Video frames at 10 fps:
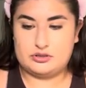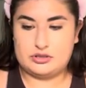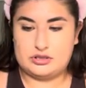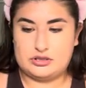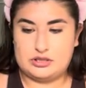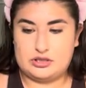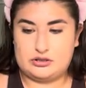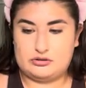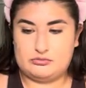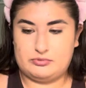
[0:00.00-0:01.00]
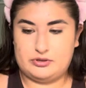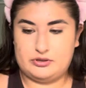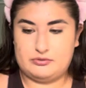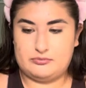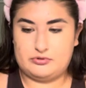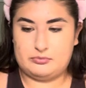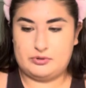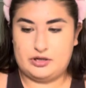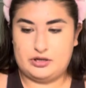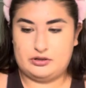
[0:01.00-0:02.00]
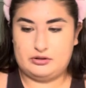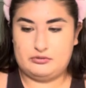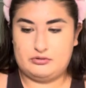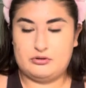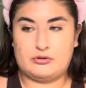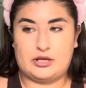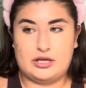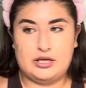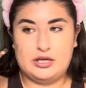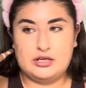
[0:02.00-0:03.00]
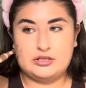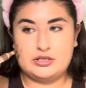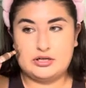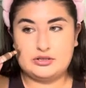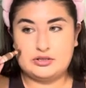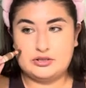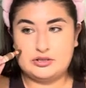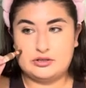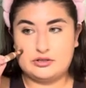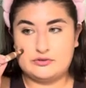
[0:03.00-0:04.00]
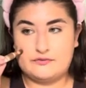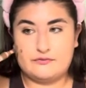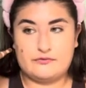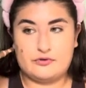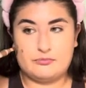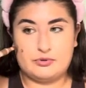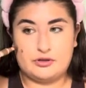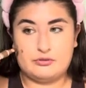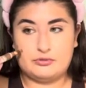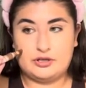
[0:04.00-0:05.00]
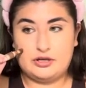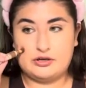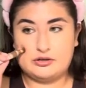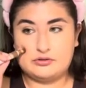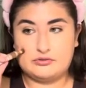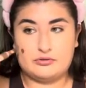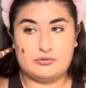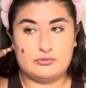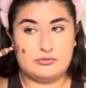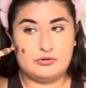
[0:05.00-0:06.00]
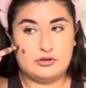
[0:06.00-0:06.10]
let's take a little bit more product out okay she actually starts from below here so